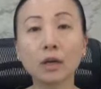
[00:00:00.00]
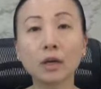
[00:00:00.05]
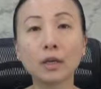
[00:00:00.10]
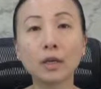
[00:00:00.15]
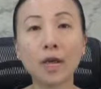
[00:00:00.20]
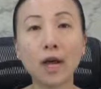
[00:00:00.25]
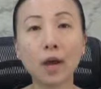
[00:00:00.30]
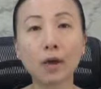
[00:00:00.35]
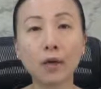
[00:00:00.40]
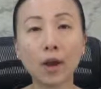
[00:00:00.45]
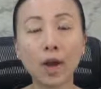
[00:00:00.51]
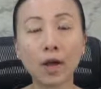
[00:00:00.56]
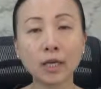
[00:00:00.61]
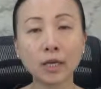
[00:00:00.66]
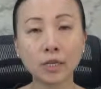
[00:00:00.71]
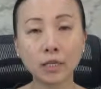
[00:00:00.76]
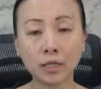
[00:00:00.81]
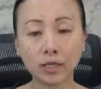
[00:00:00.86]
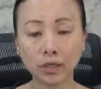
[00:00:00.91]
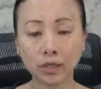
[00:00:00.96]
Now,
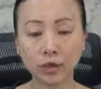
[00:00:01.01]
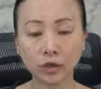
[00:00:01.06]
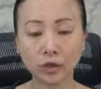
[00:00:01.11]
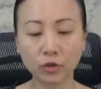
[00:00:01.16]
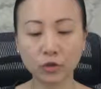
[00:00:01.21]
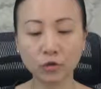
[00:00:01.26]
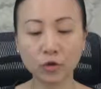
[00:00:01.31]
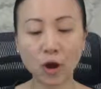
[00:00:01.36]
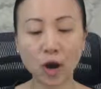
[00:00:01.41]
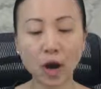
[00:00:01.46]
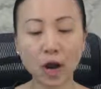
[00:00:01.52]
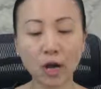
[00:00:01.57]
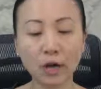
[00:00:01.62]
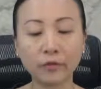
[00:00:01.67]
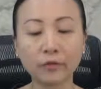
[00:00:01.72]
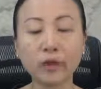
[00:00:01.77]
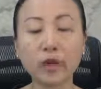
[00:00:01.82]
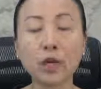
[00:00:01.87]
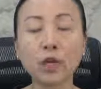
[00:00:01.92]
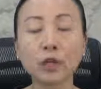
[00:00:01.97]
editors strive